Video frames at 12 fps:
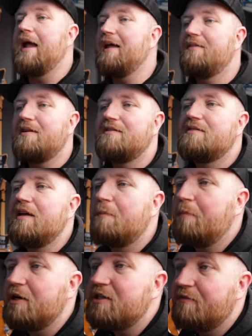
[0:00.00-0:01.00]
And there's a
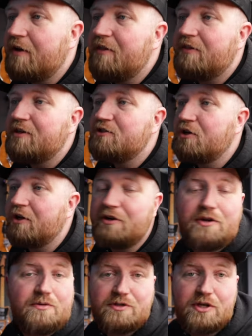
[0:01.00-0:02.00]
bunch of other things you can
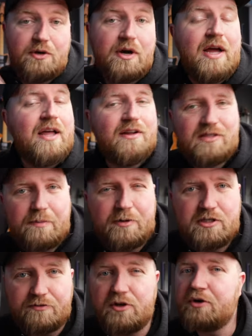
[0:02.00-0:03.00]
do too. There's a
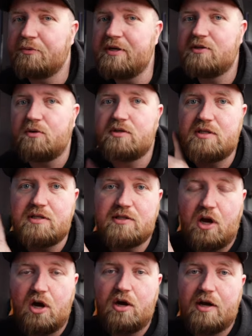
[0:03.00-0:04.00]
bunch of good resources
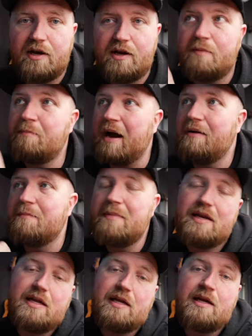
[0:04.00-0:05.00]
on Pirate
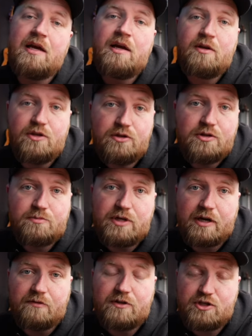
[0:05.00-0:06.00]
MIDI YouTube
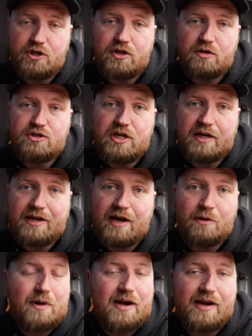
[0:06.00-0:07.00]
channel that you can go check
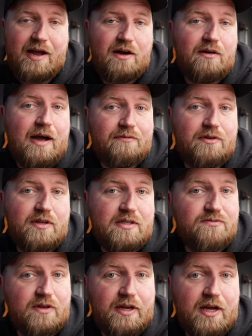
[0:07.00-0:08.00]
out right now after
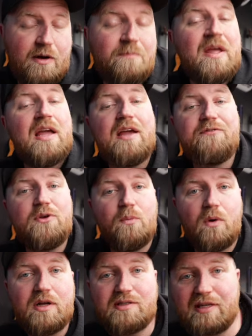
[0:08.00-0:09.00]
this video. If you
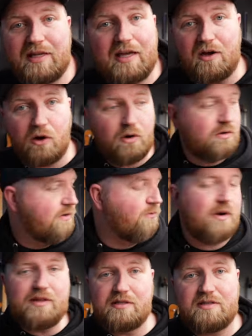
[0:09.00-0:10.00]
want to get a hold of
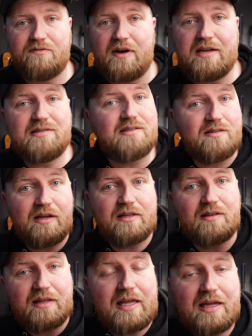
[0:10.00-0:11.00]
one of these devices, click
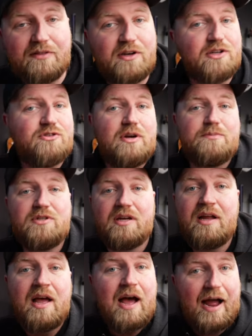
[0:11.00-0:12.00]
the link in the
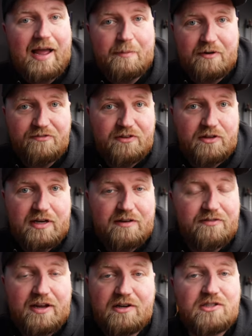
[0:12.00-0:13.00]
description. I am
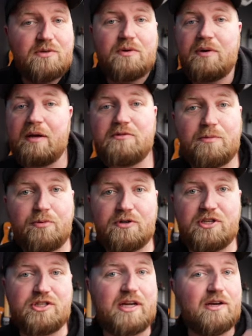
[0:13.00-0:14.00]
affiliated there, so it'll help support
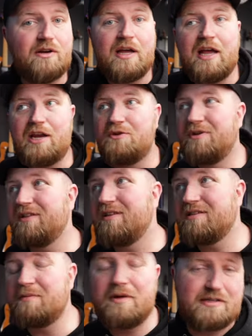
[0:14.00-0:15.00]
the channel and you get
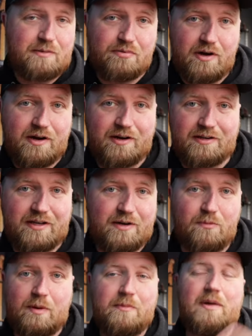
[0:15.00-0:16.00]
this amazing product.
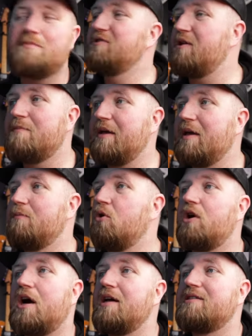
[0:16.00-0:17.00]
And I'm gonna start making more
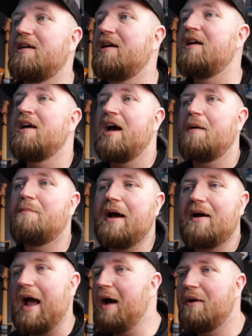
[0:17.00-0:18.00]
content
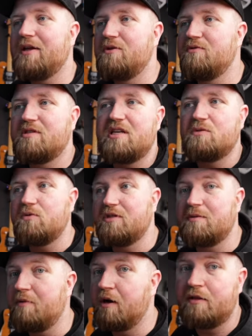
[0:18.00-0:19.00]
about how I use this with
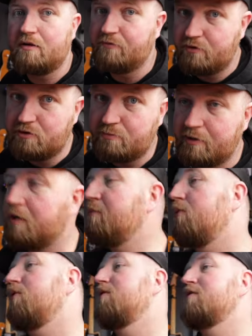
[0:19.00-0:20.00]
some other future pedal
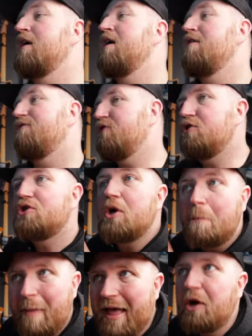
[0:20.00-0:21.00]

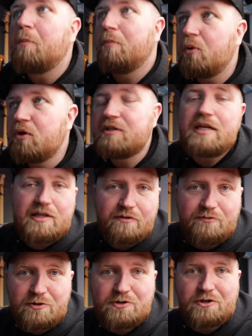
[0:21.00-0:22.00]
boards in the
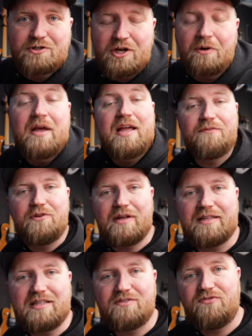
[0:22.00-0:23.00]
future. So if you
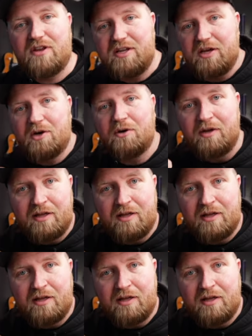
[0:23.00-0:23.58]
like this video,